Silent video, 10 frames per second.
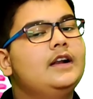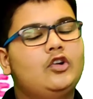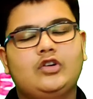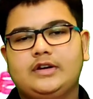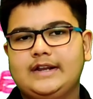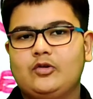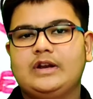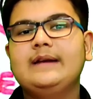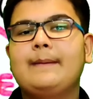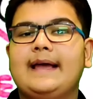
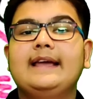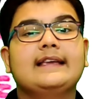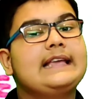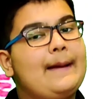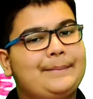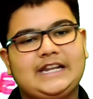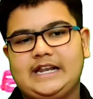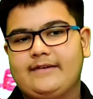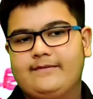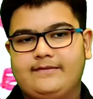denoted by capital
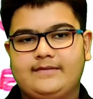F.